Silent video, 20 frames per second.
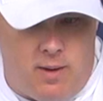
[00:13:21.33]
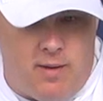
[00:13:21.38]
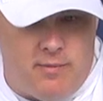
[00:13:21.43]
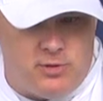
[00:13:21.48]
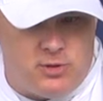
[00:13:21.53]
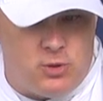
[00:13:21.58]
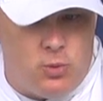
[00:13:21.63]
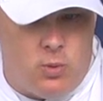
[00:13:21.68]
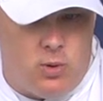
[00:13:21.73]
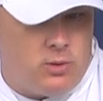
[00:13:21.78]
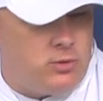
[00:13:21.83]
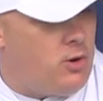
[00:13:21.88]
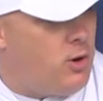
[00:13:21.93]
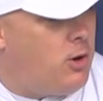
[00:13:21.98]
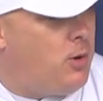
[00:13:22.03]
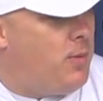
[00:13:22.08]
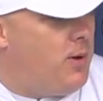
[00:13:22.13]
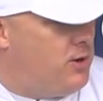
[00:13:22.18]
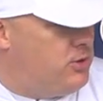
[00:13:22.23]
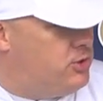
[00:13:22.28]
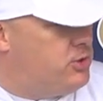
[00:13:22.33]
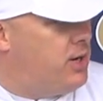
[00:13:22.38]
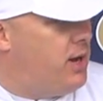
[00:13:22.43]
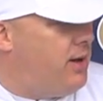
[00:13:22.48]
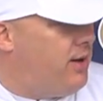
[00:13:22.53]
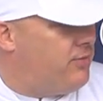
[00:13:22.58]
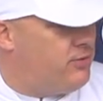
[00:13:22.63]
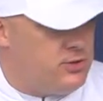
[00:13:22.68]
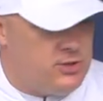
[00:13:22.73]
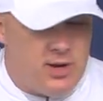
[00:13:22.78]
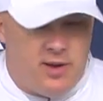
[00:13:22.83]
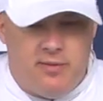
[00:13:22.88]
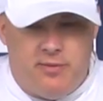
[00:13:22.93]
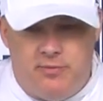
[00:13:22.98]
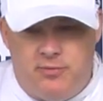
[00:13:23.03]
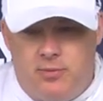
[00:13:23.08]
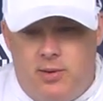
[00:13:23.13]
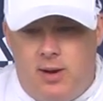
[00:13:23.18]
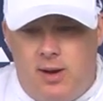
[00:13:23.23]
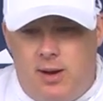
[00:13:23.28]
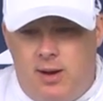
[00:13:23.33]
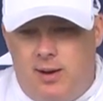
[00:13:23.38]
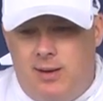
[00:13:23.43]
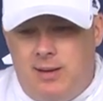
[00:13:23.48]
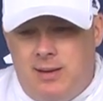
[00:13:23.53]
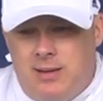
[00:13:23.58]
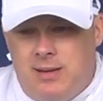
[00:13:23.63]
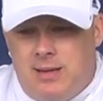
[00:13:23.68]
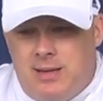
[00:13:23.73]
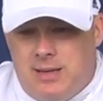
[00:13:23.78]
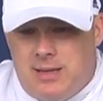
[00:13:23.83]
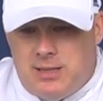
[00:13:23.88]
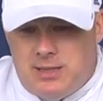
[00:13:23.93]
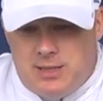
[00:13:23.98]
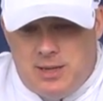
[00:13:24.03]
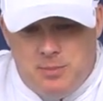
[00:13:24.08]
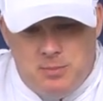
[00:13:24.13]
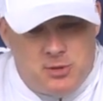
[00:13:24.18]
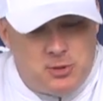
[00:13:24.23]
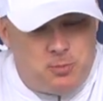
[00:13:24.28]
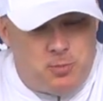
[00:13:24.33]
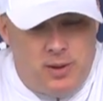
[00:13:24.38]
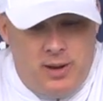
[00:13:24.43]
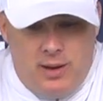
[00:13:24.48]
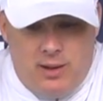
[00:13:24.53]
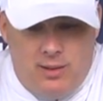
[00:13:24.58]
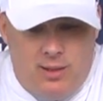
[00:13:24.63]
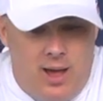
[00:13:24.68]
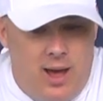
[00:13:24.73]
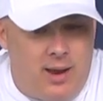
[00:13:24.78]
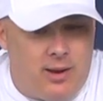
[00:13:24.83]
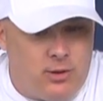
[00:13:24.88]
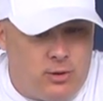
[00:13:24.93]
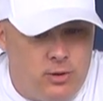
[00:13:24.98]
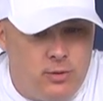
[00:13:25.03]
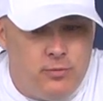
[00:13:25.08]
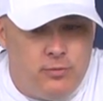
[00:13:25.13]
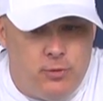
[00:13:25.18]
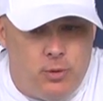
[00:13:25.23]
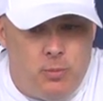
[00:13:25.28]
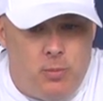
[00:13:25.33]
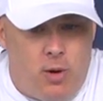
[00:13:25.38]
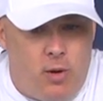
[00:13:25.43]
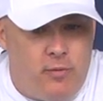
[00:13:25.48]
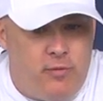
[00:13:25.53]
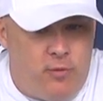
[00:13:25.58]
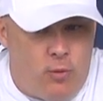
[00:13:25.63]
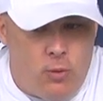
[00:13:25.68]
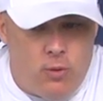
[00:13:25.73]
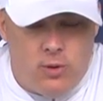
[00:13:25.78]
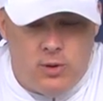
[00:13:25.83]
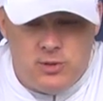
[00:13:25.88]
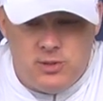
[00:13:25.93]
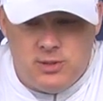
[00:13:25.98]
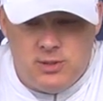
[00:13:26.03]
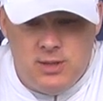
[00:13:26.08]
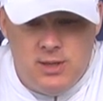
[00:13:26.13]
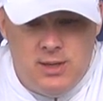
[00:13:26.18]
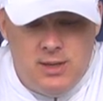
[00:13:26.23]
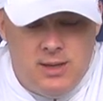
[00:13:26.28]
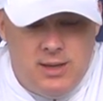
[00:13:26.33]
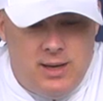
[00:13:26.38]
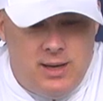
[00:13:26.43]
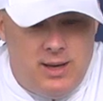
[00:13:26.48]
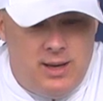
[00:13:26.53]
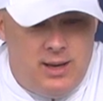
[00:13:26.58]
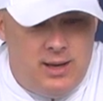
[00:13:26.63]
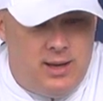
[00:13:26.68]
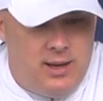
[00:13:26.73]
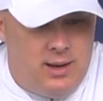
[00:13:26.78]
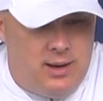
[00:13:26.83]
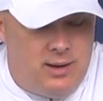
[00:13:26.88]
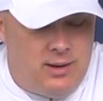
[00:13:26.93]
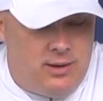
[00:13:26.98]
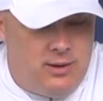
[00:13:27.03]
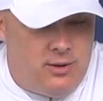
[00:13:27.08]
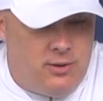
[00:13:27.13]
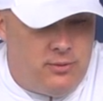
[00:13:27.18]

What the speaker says: obviously want to talk about Jeff. Jeff Sims has played a lot of good football for us. And, you